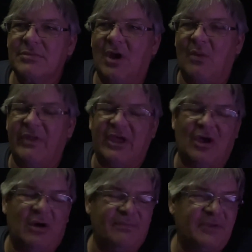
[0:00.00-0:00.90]
are they
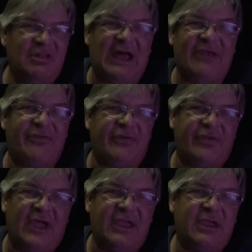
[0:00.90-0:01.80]
called? Classes.
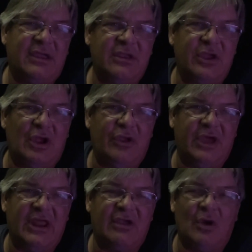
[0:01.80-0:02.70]
Like, you
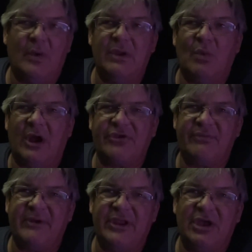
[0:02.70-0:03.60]
got to go in, watch the
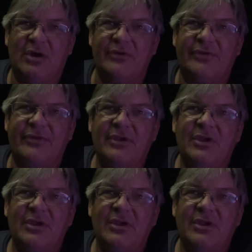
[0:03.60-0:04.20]
videos,